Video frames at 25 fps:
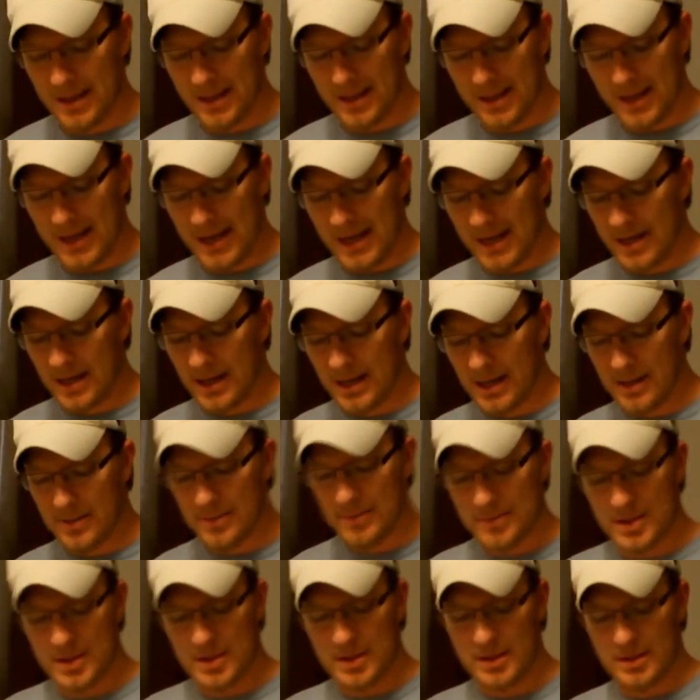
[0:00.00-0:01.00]
It
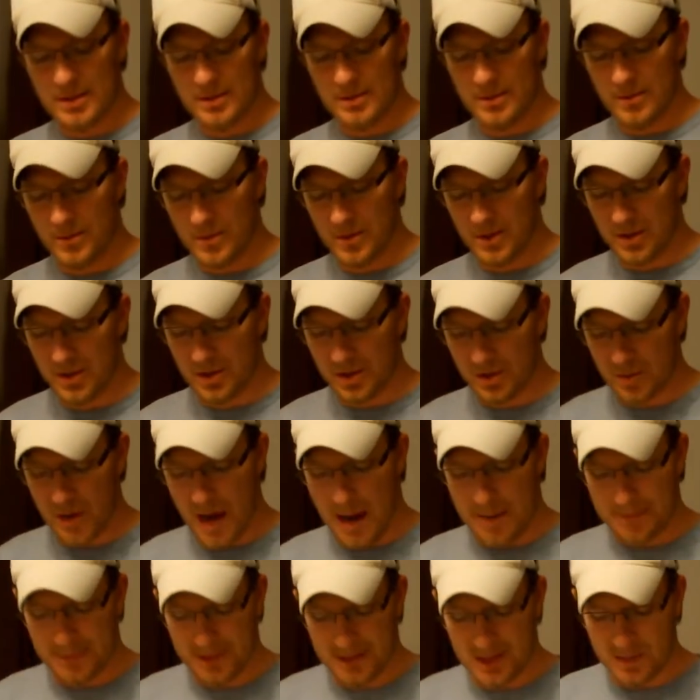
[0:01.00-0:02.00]
comes with a
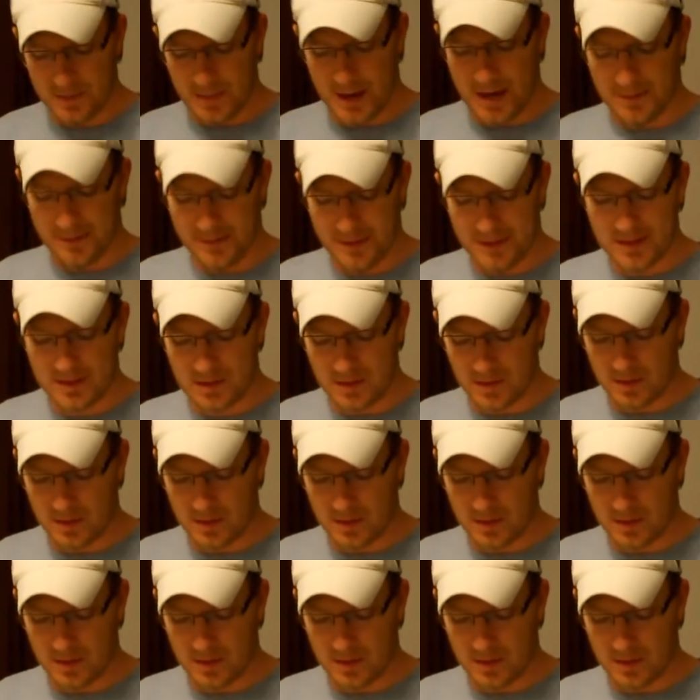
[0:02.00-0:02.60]
strap that's about this